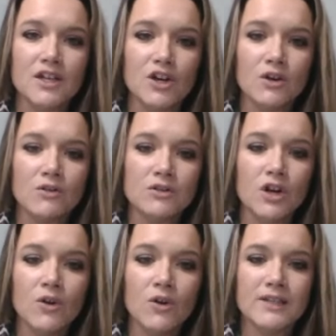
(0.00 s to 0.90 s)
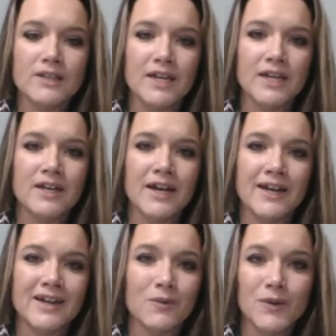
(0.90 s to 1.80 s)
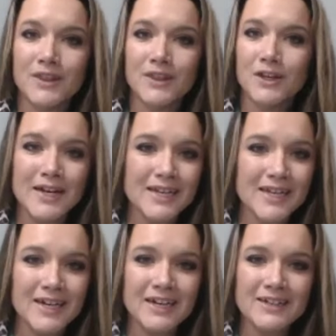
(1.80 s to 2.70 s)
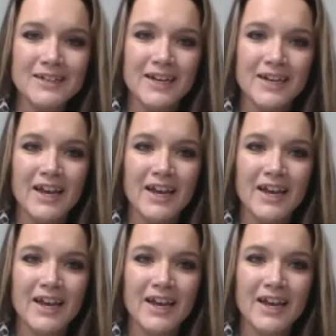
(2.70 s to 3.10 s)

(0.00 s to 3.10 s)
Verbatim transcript: you know go out there with your idea